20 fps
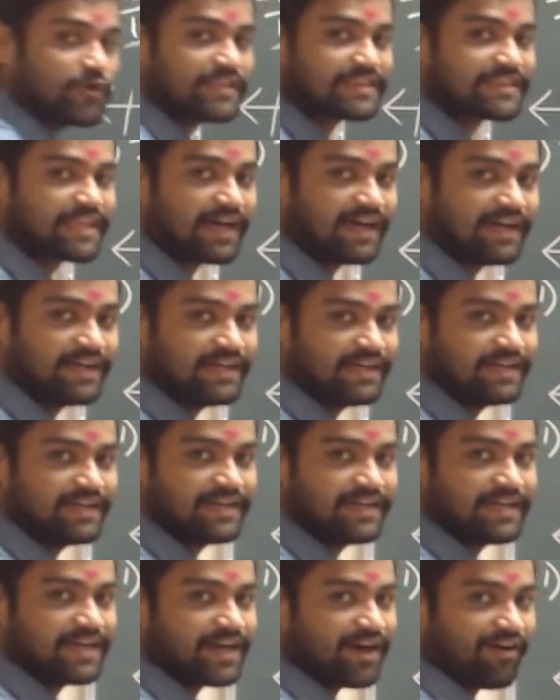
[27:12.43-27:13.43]
nilta.
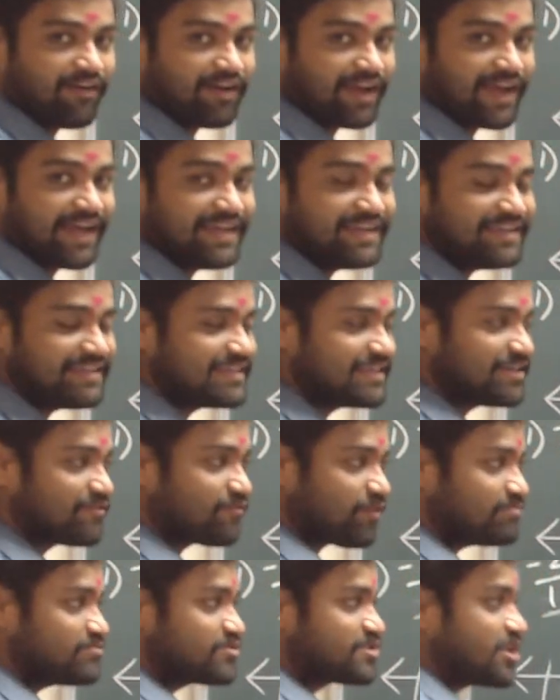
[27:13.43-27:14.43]
Okay?
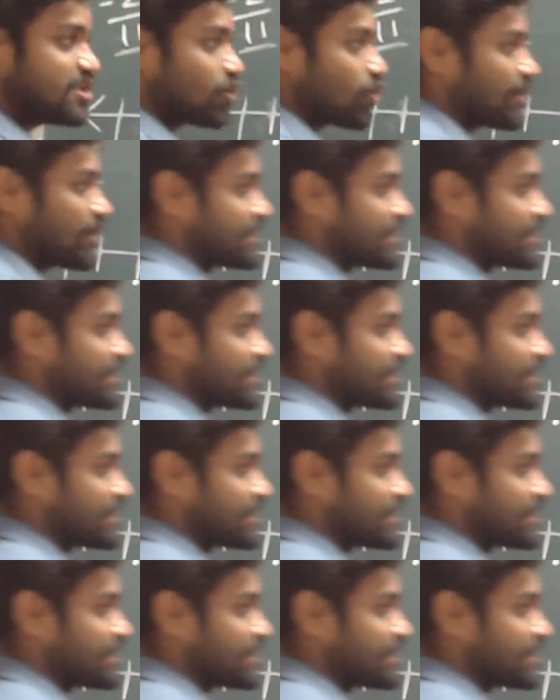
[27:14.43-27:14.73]
From 0